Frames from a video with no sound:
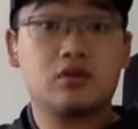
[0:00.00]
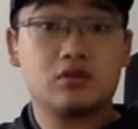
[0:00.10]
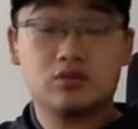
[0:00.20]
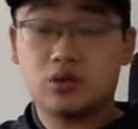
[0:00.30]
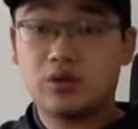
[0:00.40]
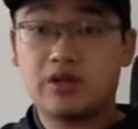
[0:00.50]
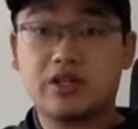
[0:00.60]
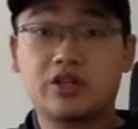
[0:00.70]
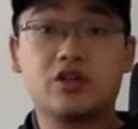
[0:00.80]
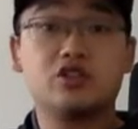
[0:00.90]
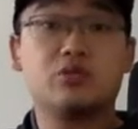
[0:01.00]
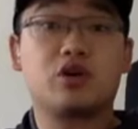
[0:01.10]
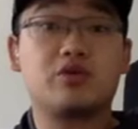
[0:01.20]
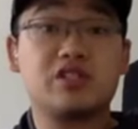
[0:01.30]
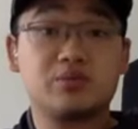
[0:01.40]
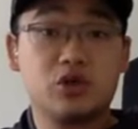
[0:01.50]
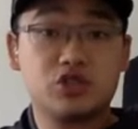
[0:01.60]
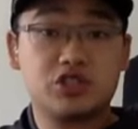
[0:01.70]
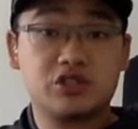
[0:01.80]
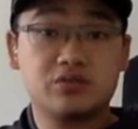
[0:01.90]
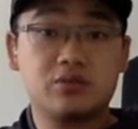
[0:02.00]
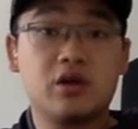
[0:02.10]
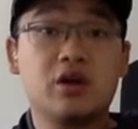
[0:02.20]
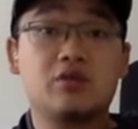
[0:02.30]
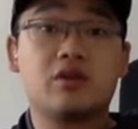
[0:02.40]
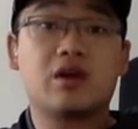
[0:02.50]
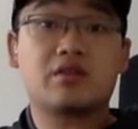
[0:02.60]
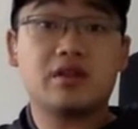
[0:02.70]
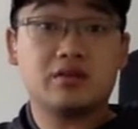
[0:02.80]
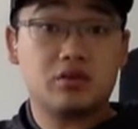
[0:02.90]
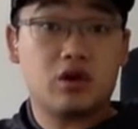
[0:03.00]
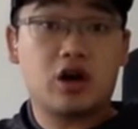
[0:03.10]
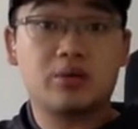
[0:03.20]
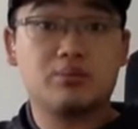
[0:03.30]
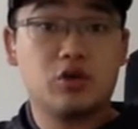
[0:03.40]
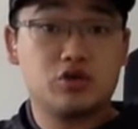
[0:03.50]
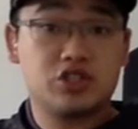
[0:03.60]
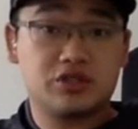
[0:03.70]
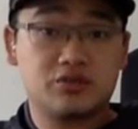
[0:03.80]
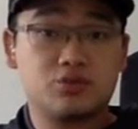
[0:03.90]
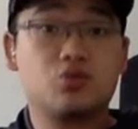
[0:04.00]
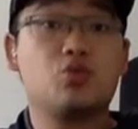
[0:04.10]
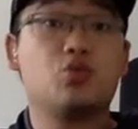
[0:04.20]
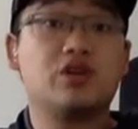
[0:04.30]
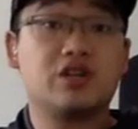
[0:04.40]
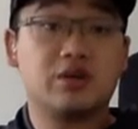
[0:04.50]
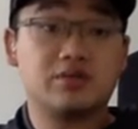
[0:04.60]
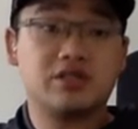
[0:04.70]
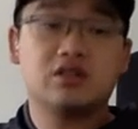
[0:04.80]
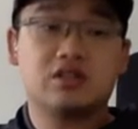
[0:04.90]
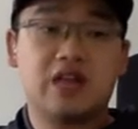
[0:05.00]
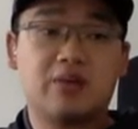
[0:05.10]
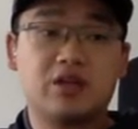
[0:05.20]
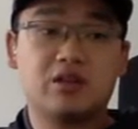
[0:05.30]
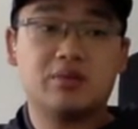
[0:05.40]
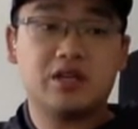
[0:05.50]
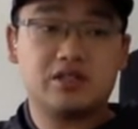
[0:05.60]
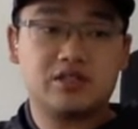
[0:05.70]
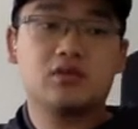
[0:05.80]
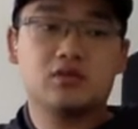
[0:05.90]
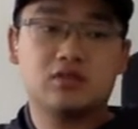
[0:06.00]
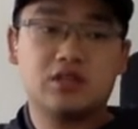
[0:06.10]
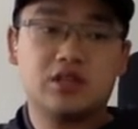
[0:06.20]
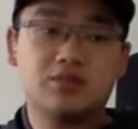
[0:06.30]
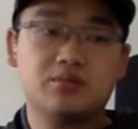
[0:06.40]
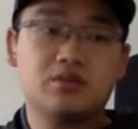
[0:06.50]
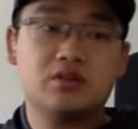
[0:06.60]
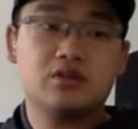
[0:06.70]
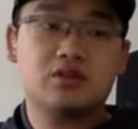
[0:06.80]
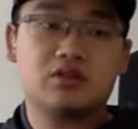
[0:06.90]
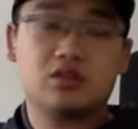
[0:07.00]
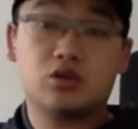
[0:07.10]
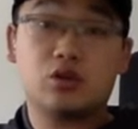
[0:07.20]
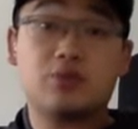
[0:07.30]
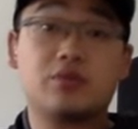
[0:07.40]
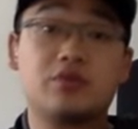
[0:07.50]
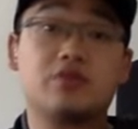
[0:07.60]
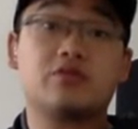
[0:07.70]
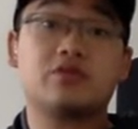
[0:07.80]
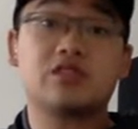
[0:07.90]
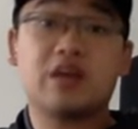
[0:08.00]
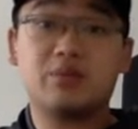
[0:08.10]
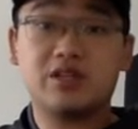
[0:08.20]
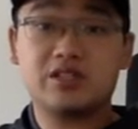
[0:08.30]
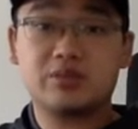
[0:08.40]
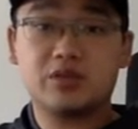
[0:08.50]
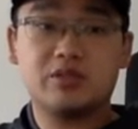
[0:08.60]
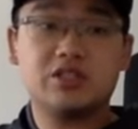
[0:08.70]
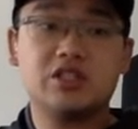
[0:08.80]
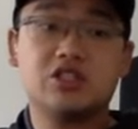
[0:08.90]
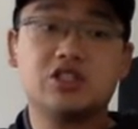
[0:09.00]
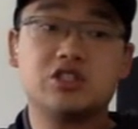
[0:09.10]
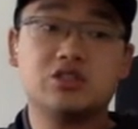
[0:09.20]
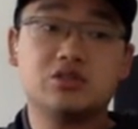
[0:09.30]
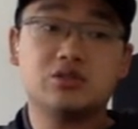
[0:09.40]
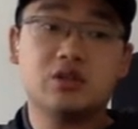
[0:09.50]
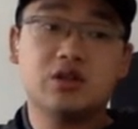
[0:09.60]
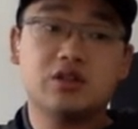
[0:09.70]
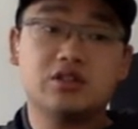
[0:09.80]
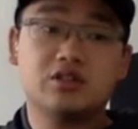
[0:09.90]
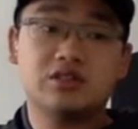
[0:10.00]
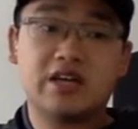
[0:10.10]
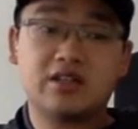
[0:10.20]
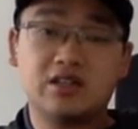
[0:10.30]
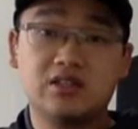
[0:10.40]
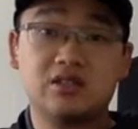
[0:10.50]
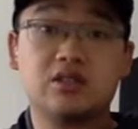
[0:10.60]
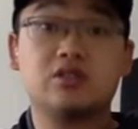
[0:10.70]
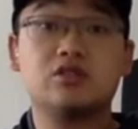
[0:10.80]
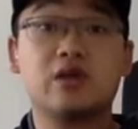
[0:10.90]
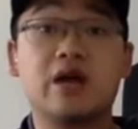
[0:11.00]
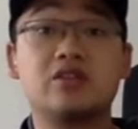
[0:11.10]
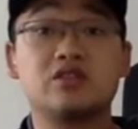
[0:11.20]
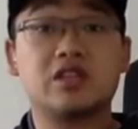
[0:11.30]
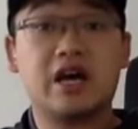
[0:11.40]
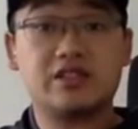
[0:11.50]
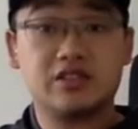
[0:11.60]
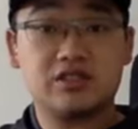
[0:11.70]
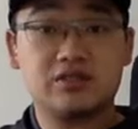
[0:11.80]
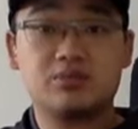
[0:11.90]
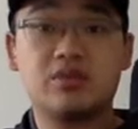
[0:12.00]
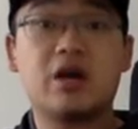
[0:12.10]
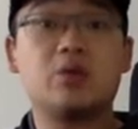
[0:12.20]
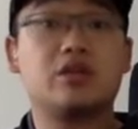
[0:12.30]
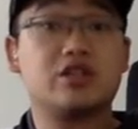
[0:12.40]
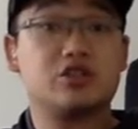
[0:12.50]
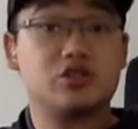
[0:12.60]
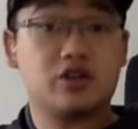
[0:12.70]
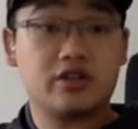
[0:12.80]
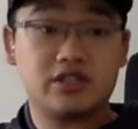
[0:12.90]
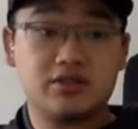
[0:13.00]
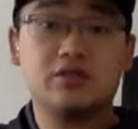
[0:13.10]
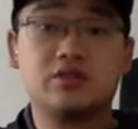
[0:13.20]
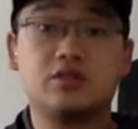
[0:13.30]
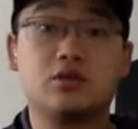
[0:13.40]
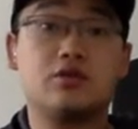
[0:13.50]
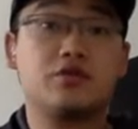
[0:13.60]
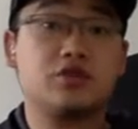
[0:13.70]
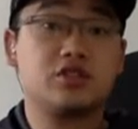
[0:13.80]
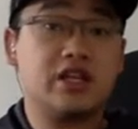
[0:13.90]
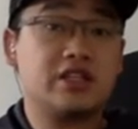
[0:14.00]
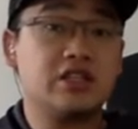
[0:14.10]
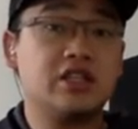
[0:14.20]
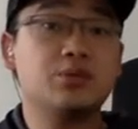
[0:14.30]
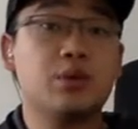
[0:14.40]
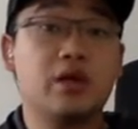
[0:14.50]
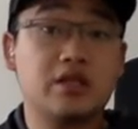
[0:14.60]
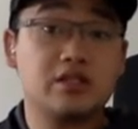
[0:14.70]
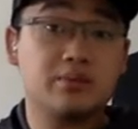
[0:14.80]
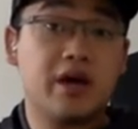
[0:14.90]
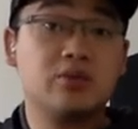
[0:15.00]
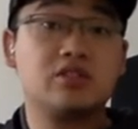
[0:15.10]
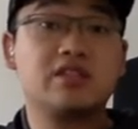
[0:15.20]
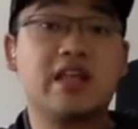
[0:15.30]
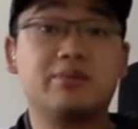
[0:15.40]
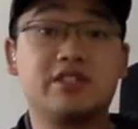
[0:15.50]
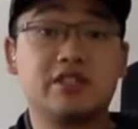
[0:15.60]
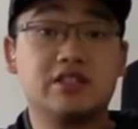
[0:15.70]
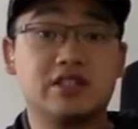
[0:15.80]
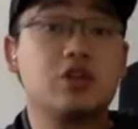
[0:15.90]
We want to encourage more wrist motion rather than arm motion when it comes to slapping the bass. Okay, so for slap bass, I'm going to be teaching you two techniques and two exercises that will get you started. So the first technique is the bounce slap technique.